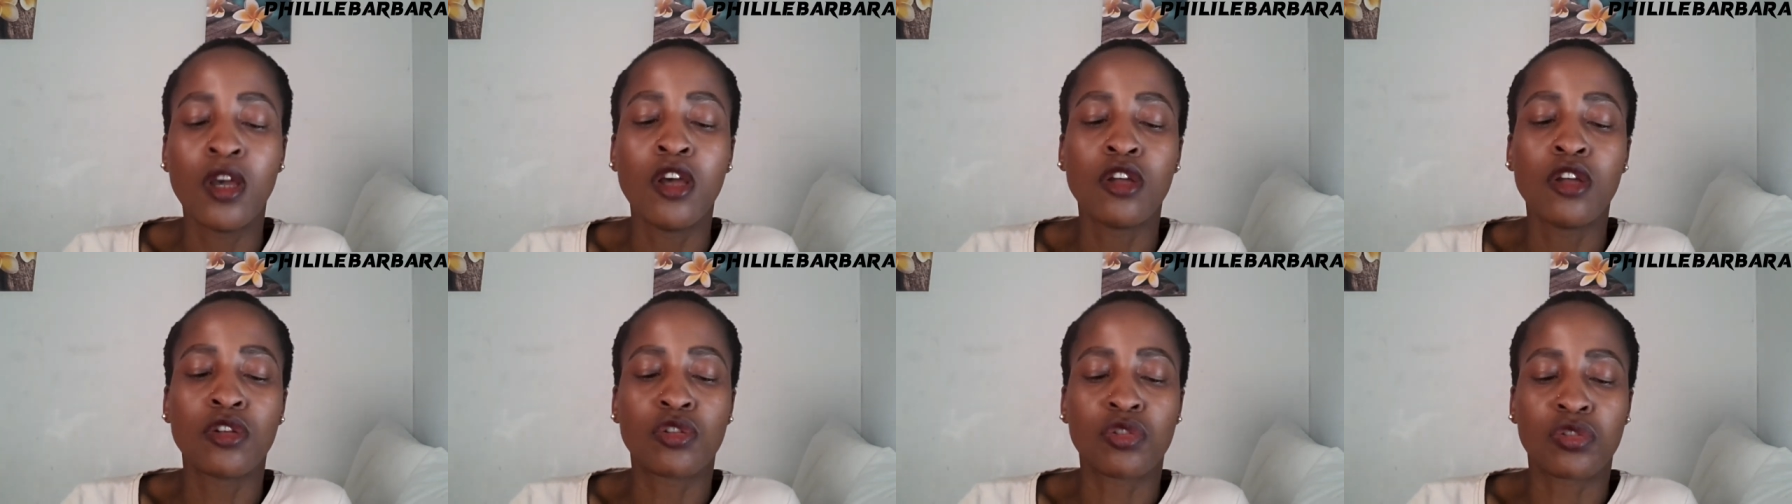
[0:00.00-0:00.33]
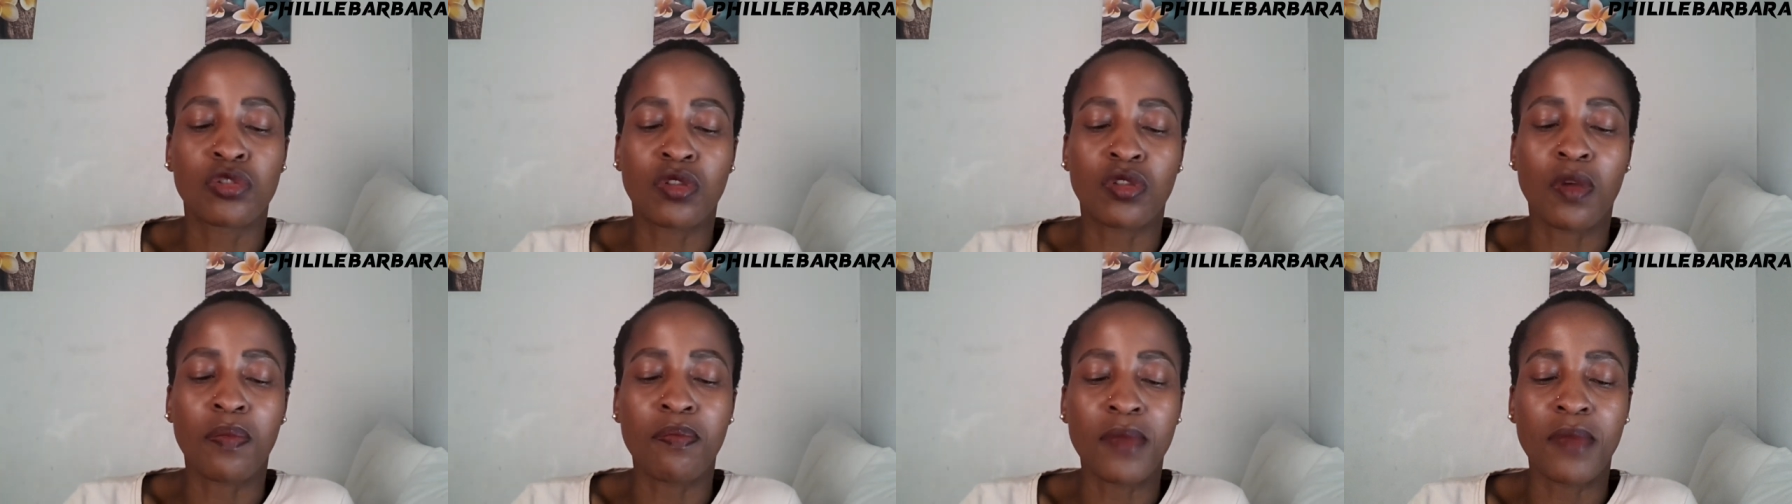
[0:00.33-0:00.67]
to
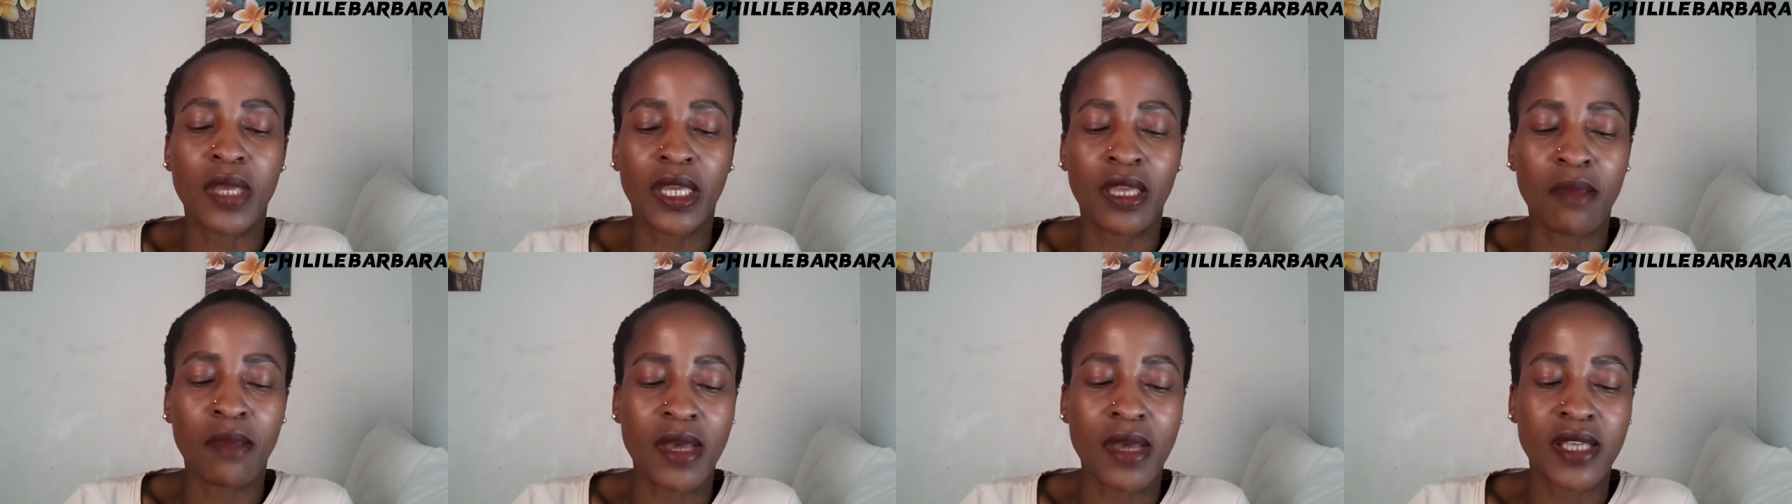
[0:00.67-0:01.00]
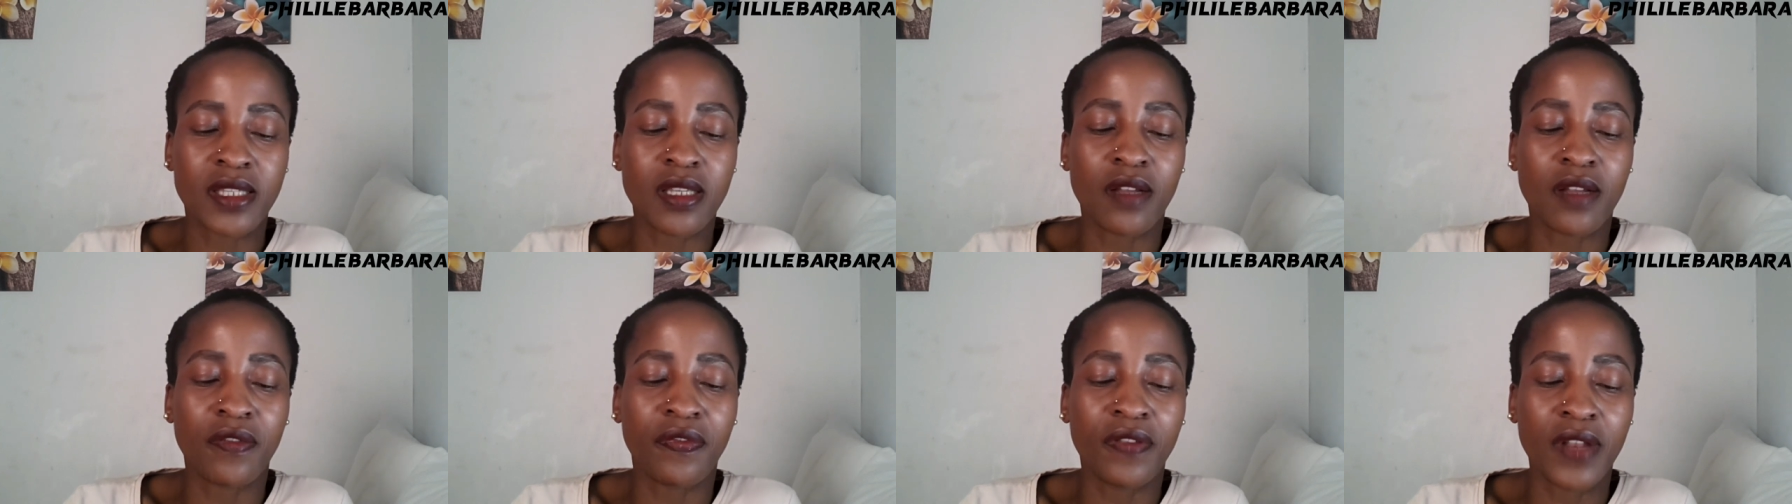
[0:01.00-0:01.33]
stop making
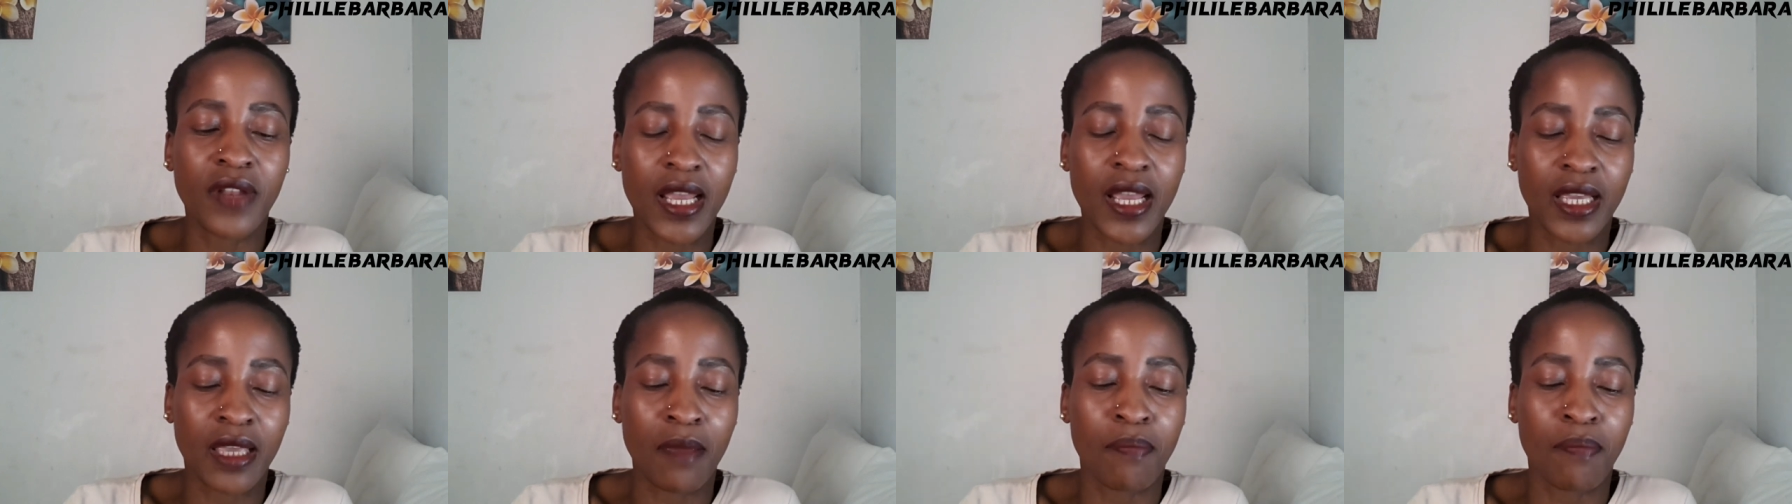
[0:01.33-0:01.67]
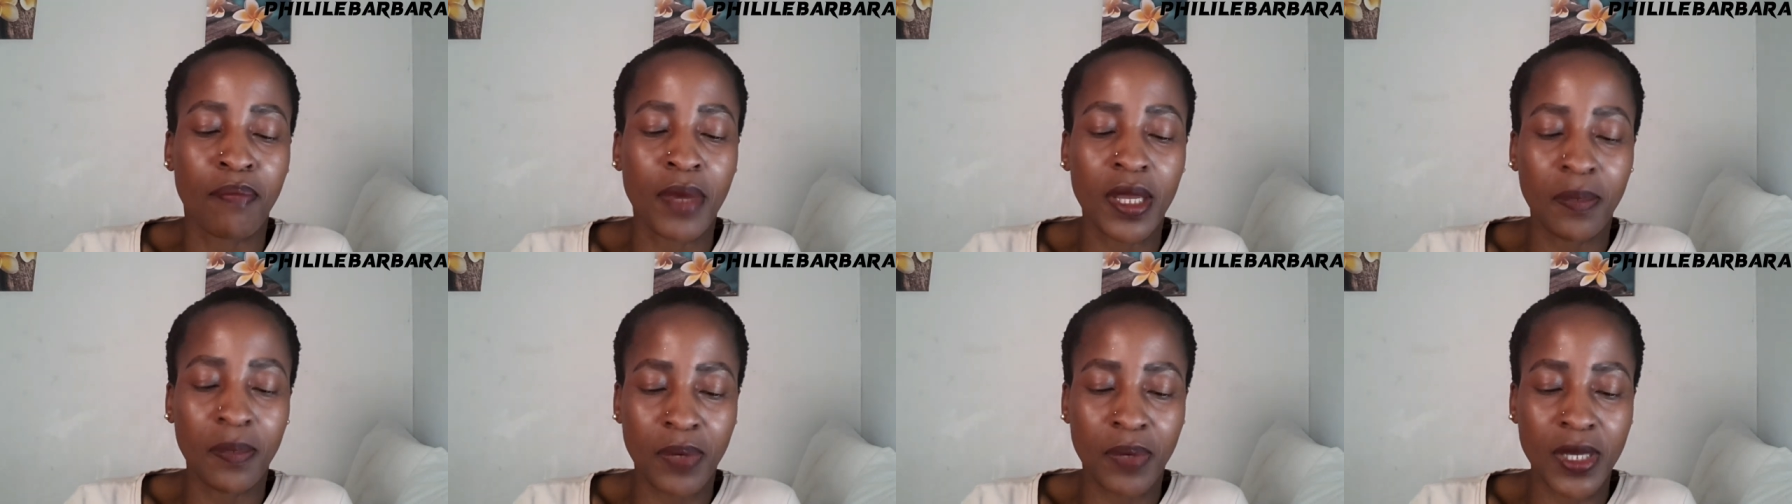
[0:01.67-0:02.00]
myself feel like a
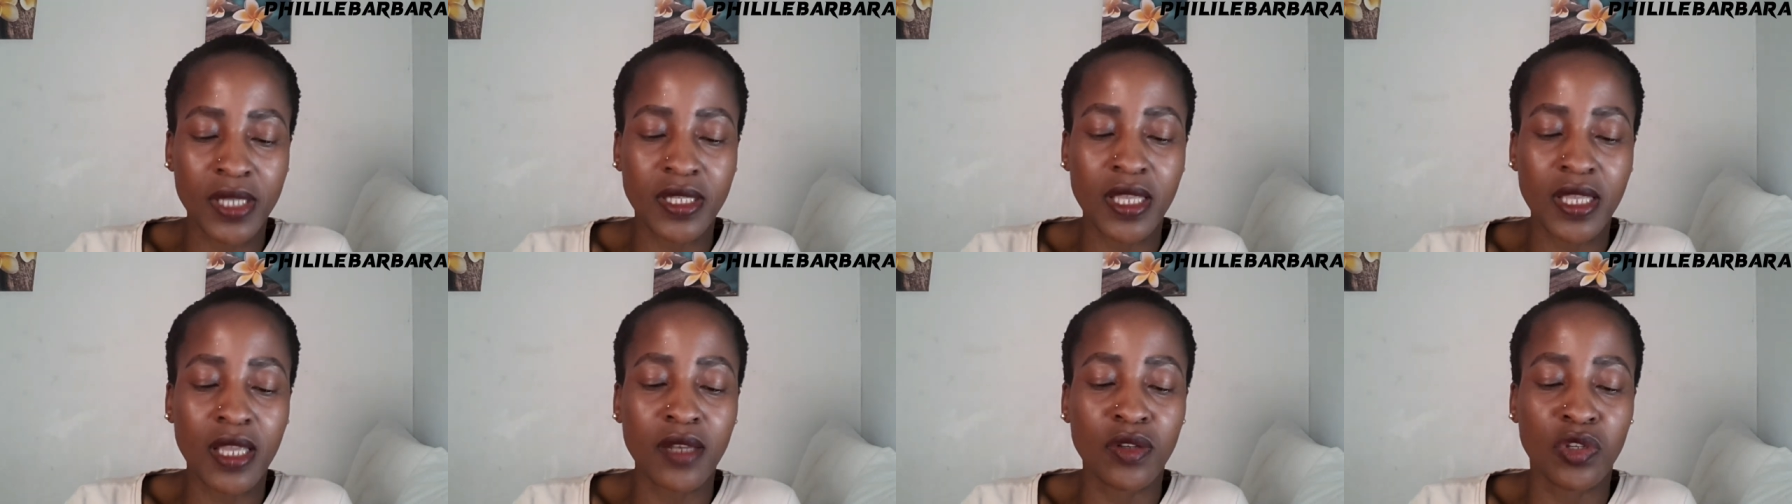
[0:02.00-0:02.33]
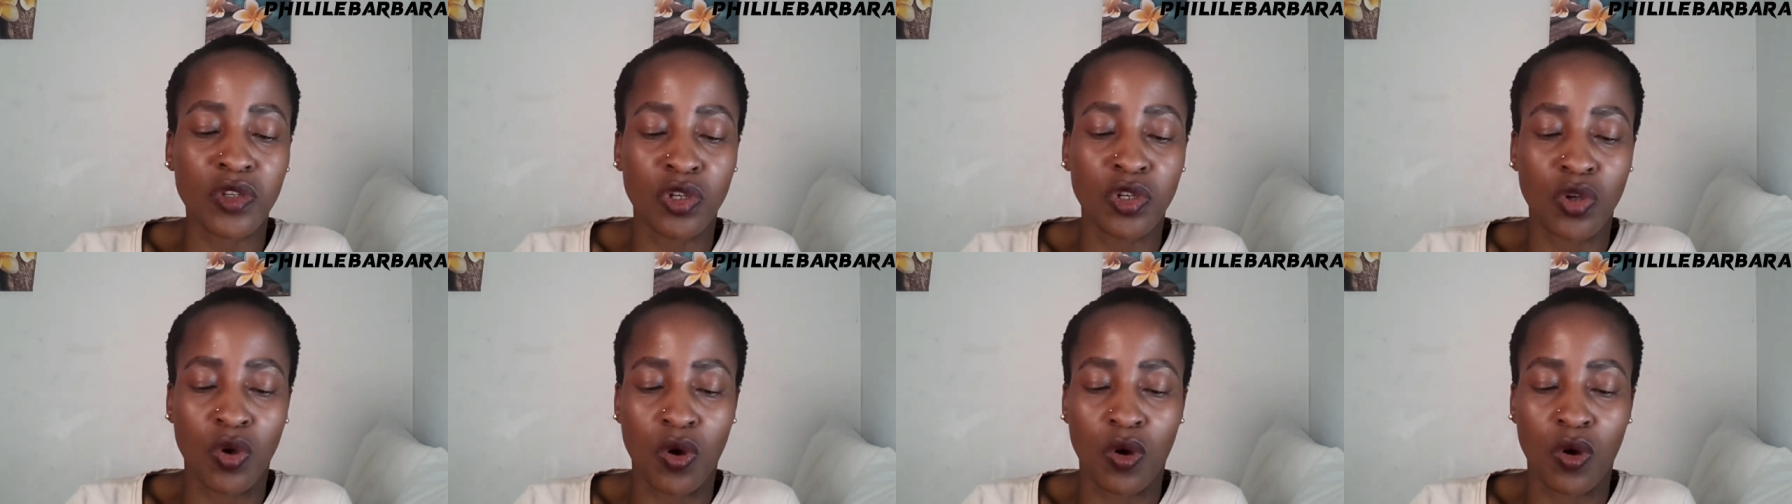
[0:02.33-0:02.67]
bad person,
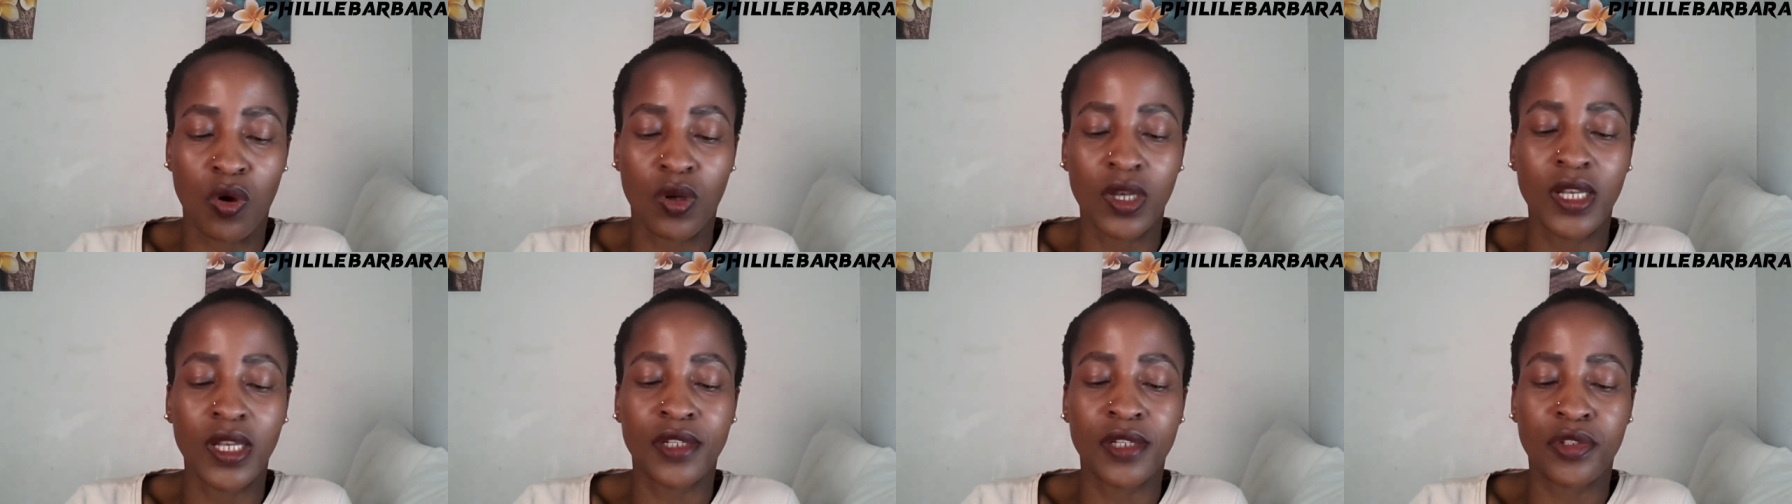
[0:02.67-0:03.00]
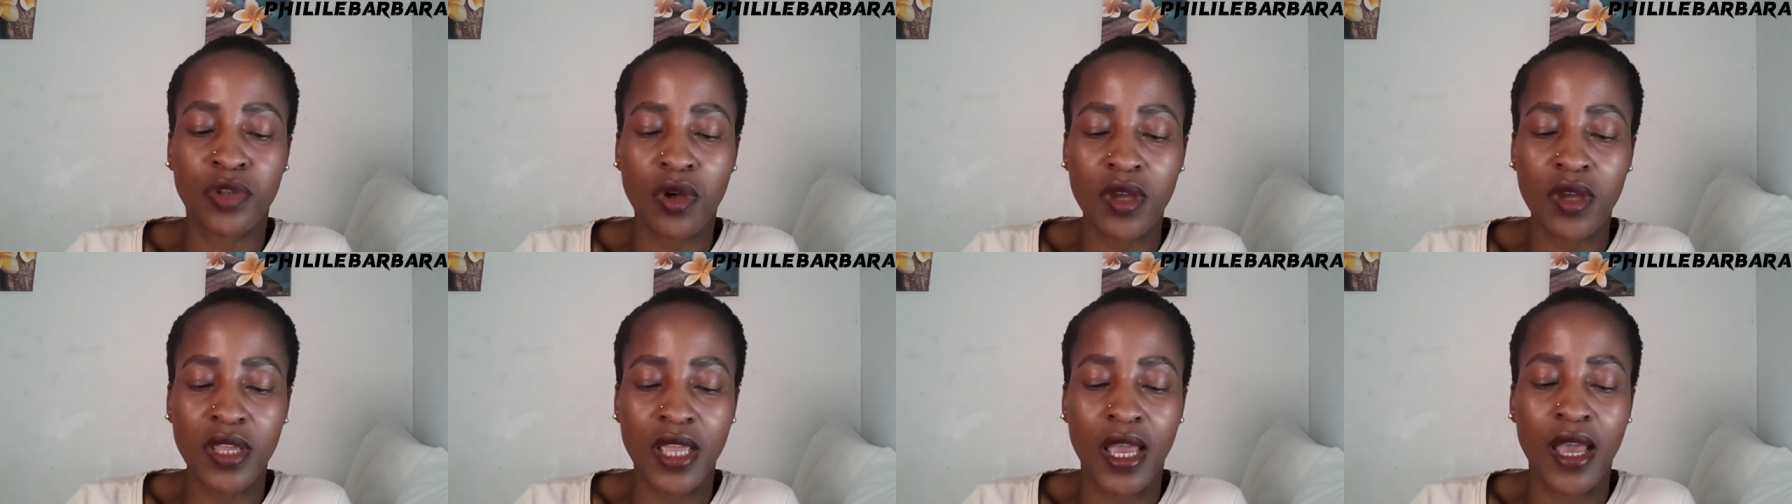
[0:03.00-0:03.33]
you know,
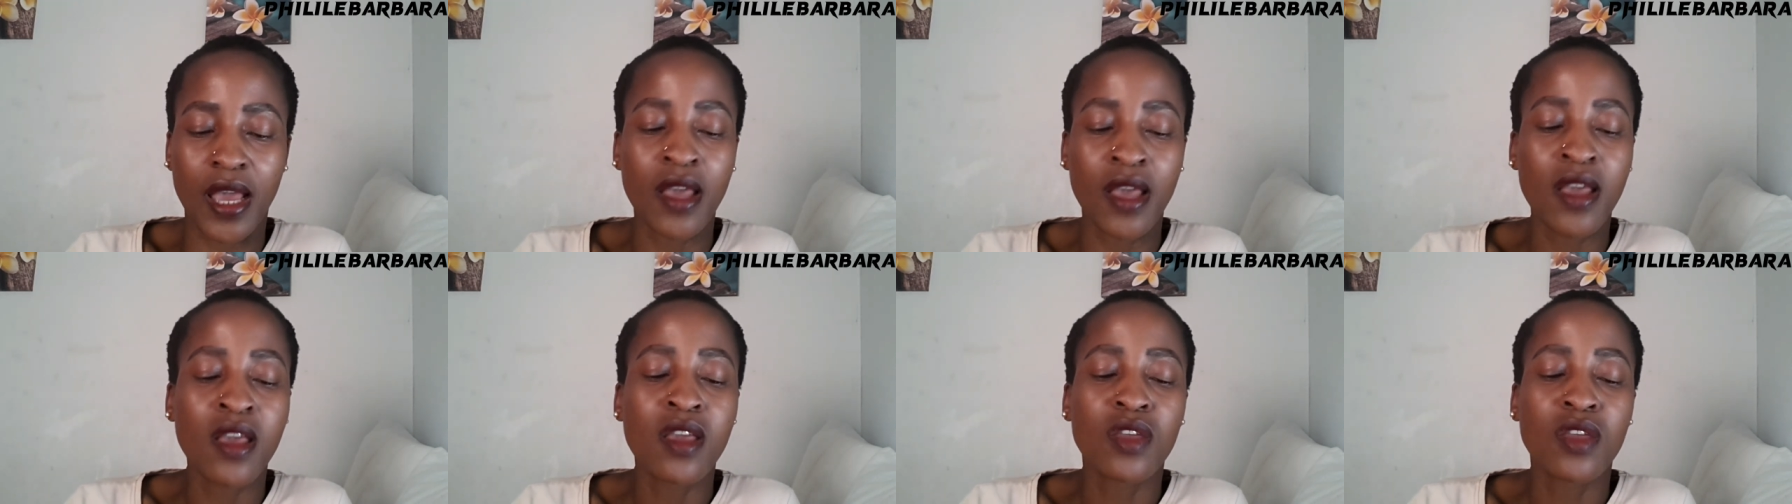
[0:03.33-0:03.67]
Letoya,